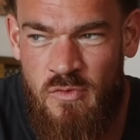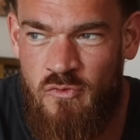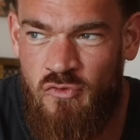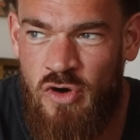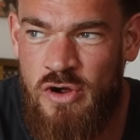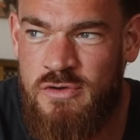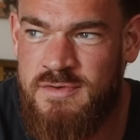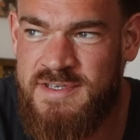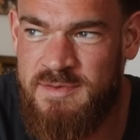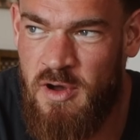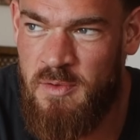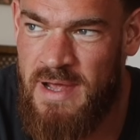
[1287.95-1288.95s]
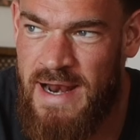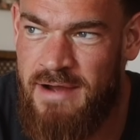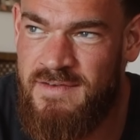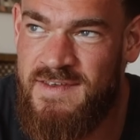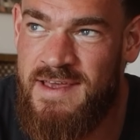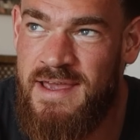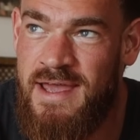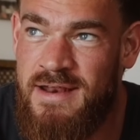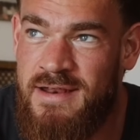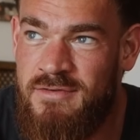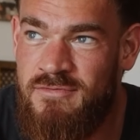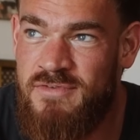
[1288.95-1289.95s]
rose to popularity
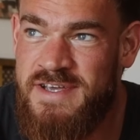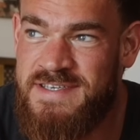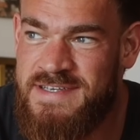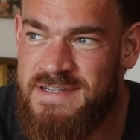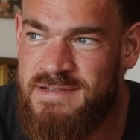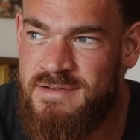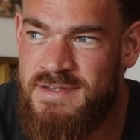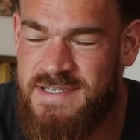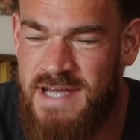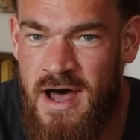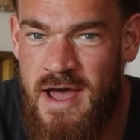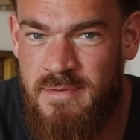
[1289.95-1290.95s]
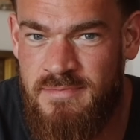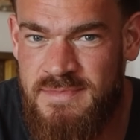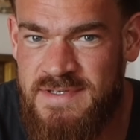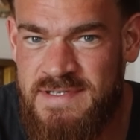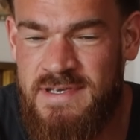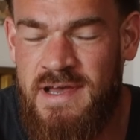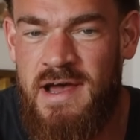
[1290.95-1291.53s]
in recent times,